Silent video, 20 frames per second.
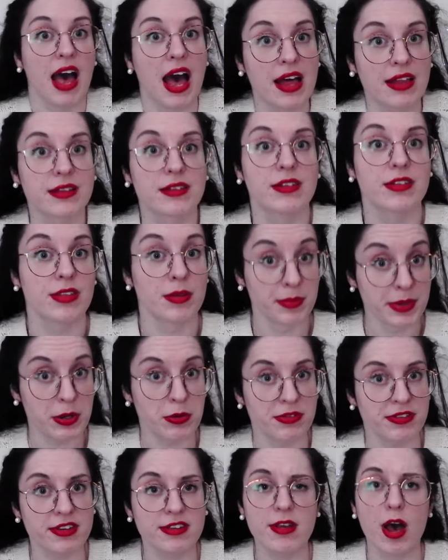and the
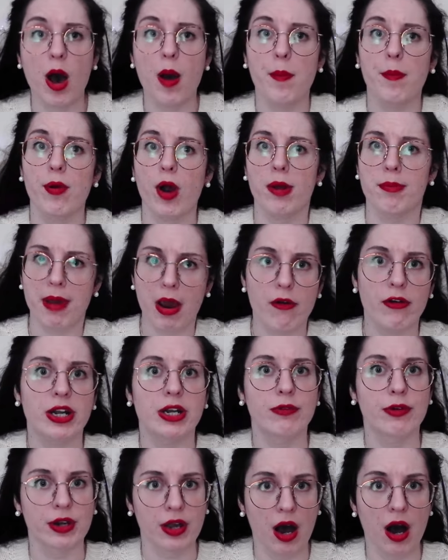muses are
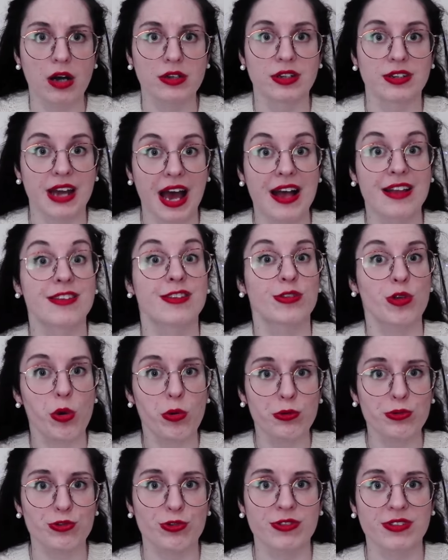primarily regarded as
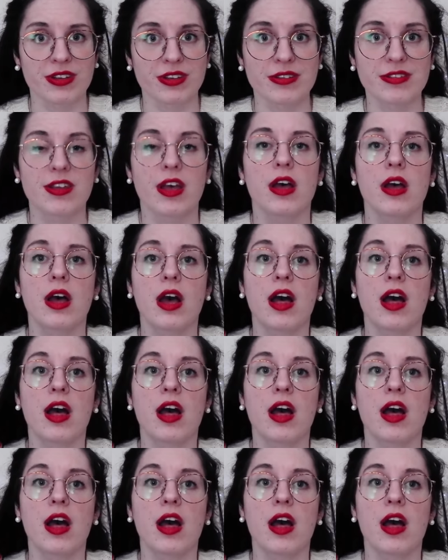songstresses,